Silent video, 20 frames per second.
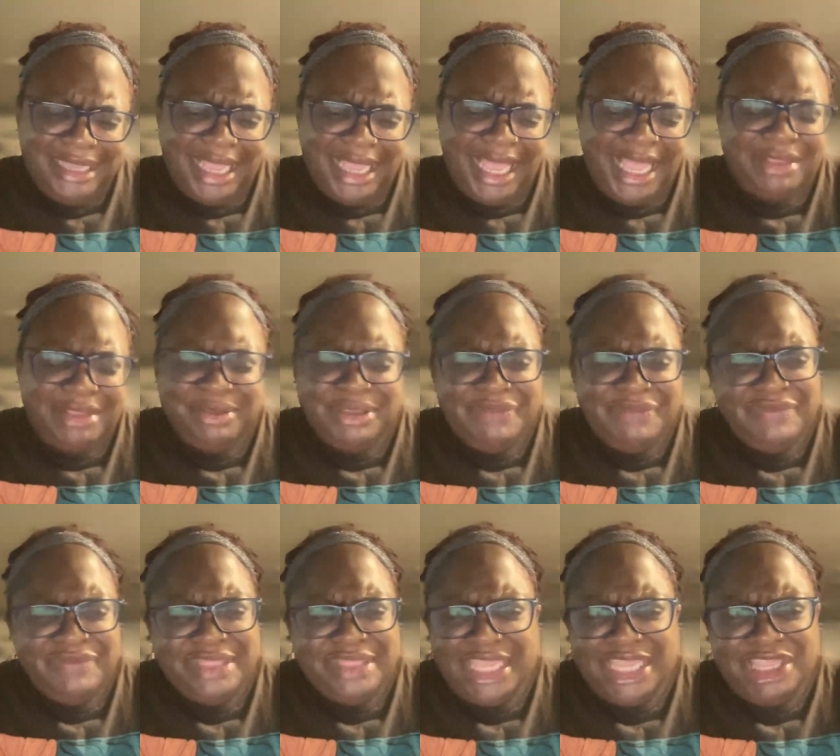I don't
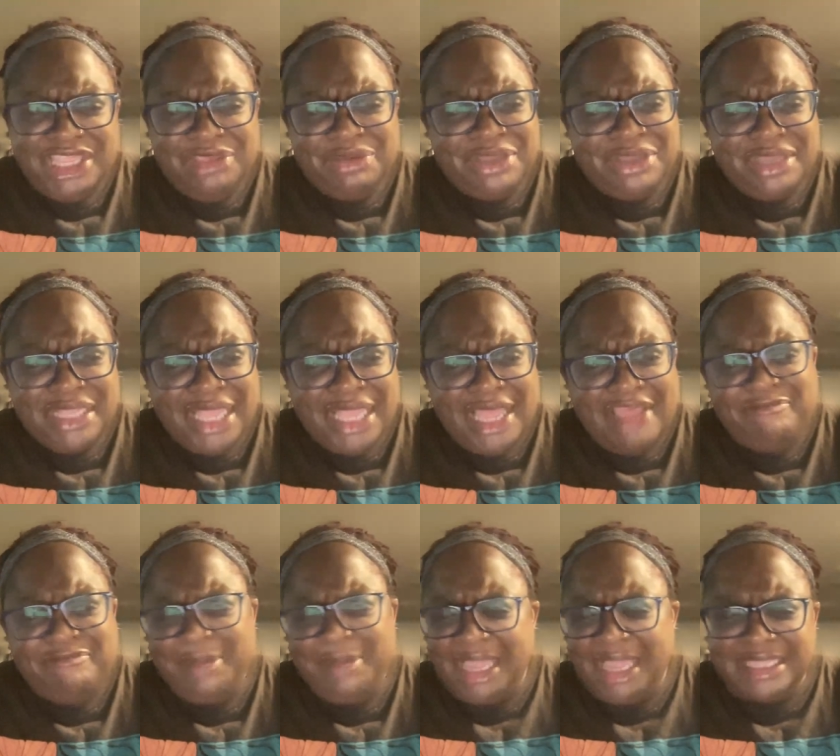even think you could
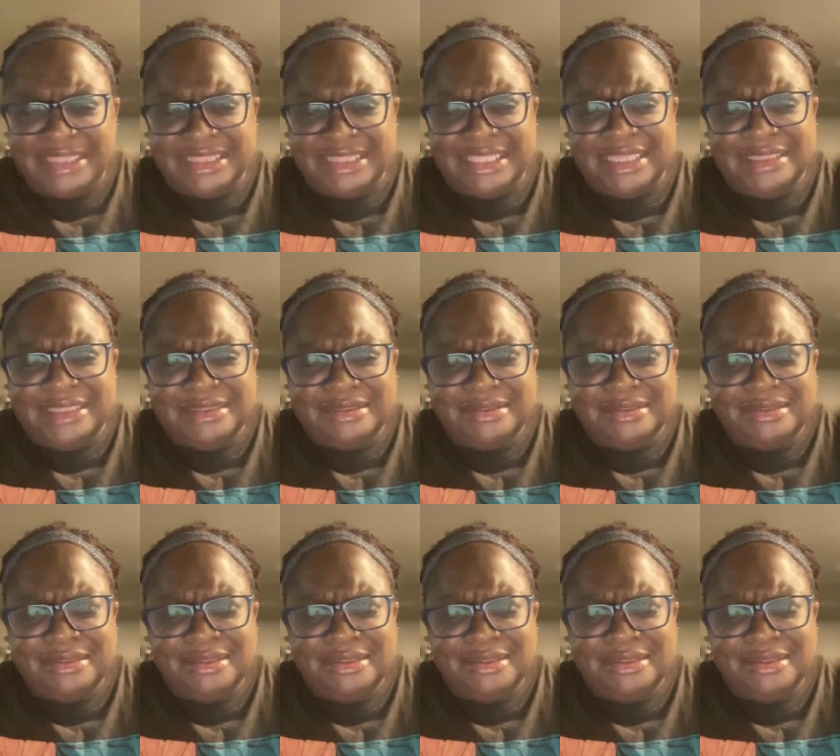have back then.